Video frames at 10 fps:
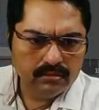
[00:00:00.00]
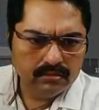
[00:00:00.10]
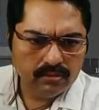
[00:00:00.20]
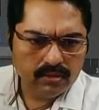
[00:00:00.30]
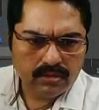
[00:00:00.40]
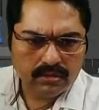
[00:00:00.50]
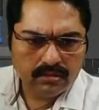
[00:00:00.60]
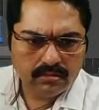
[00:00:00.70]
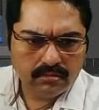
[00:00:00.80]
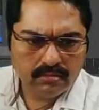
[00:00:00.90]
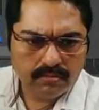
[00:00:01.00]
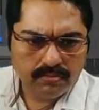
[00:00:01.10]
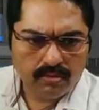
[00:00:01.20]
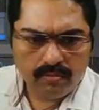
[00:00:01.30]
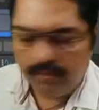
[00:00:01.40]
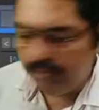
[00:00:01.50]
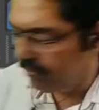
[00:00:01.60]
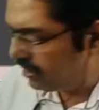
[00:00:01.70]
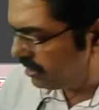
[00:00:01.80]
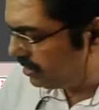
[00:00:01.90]
What's problem in
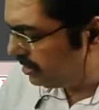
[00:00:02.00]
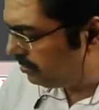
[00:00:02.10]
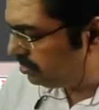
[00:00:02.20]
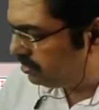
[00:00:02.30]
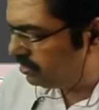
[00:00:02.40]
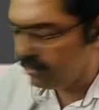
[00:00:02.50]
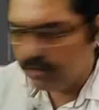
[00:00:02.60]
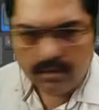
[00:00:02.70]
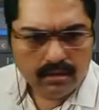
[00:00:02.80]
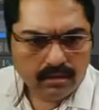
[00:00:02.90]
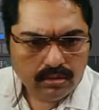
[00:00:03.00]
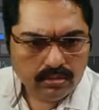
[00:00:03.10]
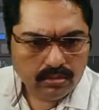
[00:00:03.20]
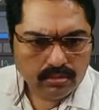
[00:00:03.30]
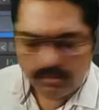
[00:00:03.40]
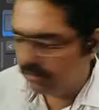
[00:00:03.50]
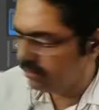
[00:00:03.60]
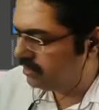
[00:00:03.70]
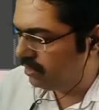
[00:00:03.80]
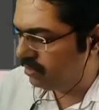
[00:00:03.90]
my keyboard? 20.
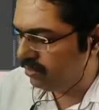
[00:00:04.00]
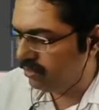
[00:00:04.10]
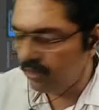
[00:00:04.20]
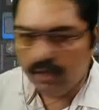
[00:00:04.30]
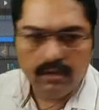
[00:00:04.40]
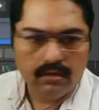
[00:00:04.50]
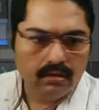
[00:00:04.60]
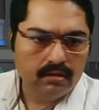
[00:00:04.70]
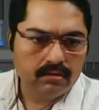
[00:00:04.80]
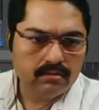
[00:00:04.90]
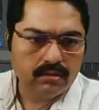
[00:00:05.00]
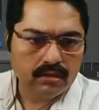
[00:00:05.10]
Okay, so